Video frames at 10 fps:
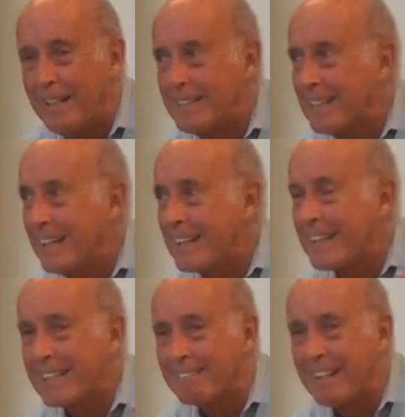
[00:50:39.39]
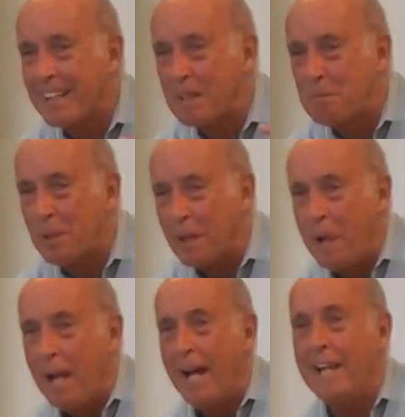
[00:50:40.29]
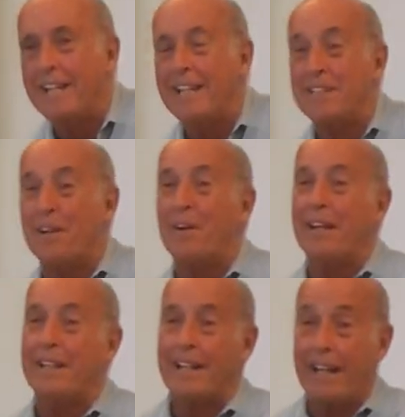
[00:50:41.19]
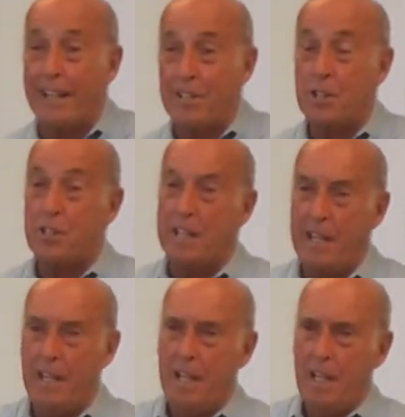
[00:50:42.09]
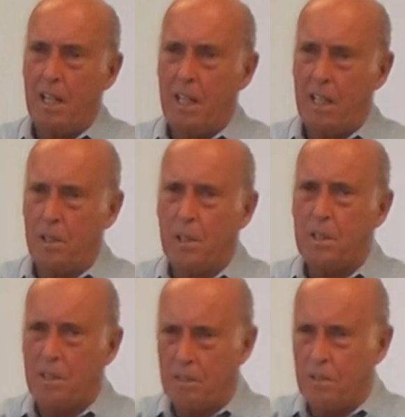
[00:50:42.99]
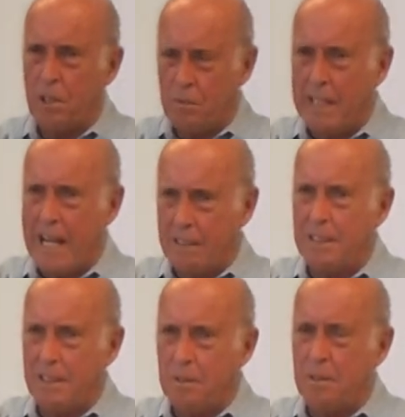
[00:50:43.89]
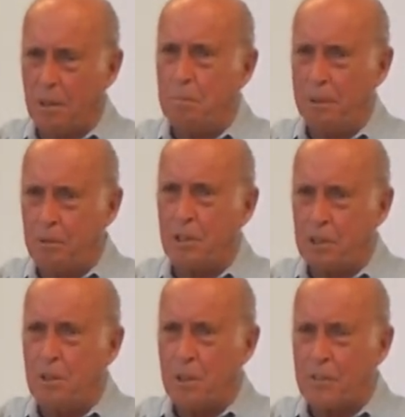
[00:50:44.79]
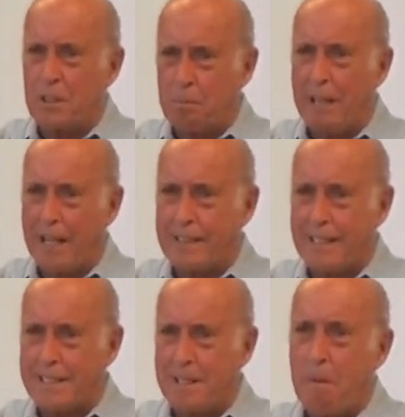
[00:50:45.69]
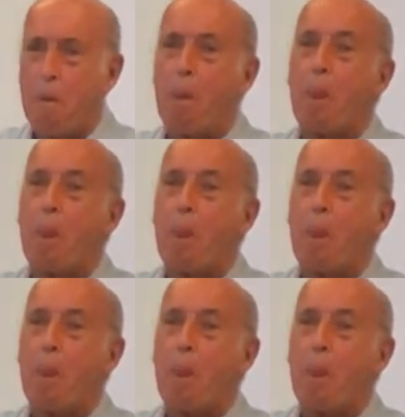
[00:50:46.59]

It's a thrilling book. Mm. And, you know, it, like I just said, could, there, could reality or could the universe be like this?